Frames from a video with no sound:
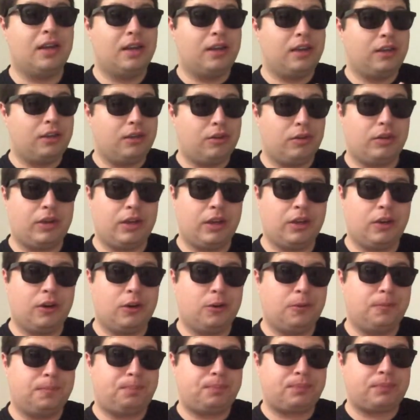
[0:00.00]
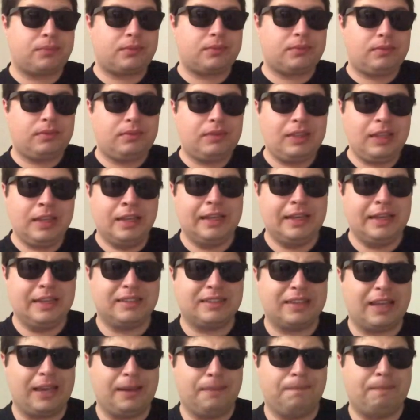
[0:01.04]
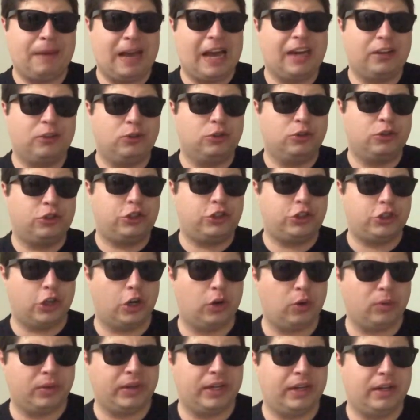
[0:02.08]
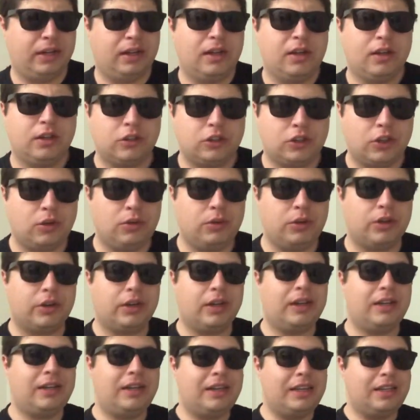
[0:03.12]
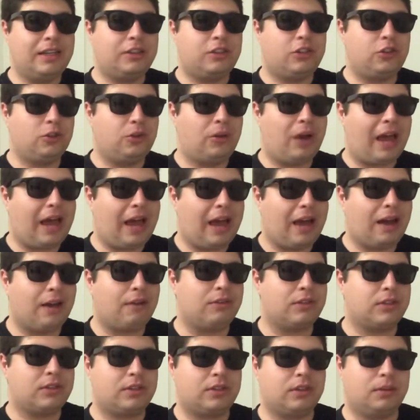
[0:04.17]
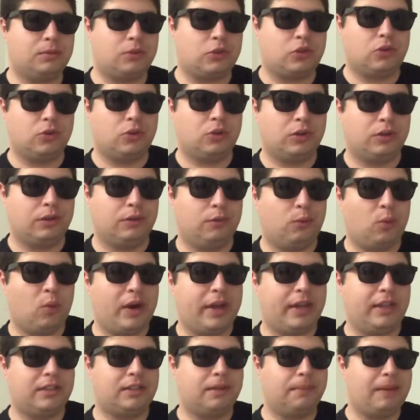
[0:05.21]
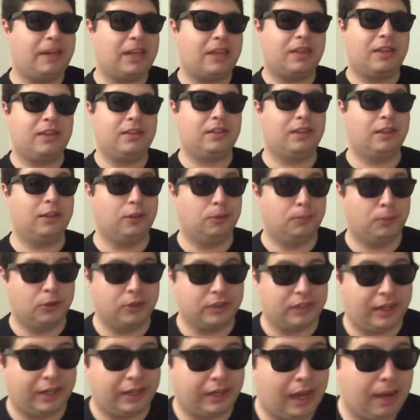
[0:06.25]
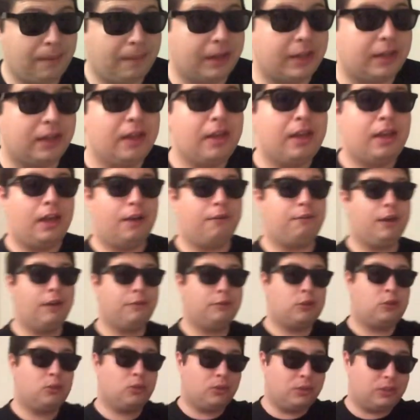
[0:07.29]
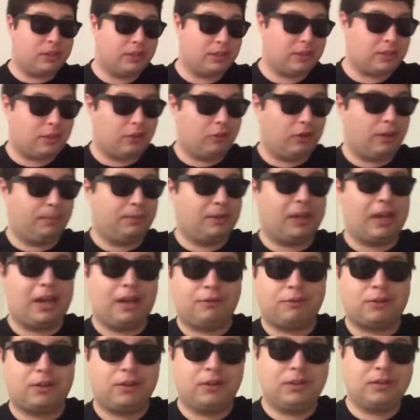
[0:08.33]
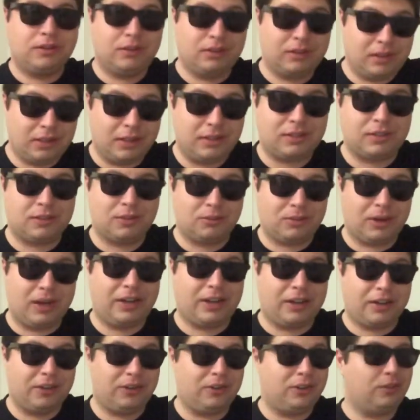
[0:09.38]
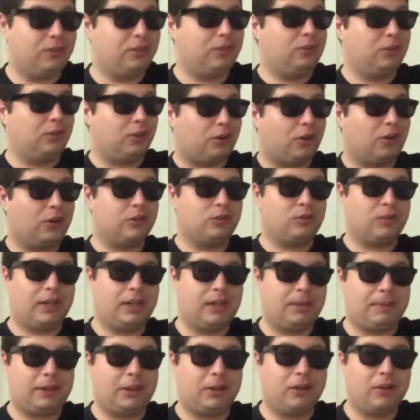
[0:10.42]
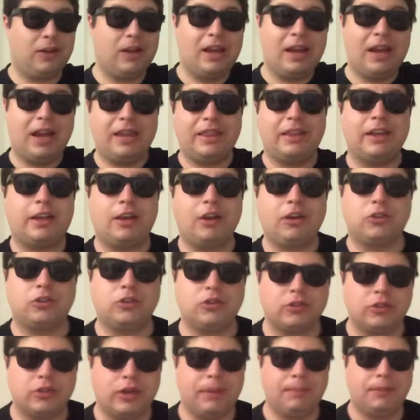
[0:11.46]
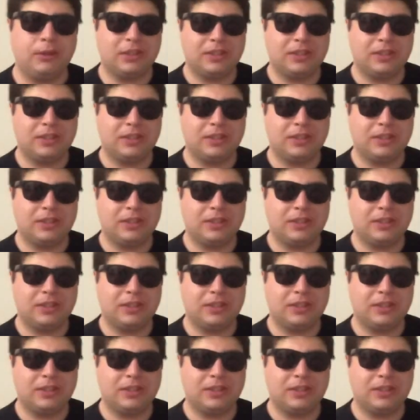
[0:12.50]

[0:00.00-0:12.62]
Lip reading: Yu-Gi-Oh! Is a battle shonen. So you're gonna need to have some sort of way to make things a little more dynamic. If you have a dual disc, you're able to have this right here, your cards right up here, and the characters are able to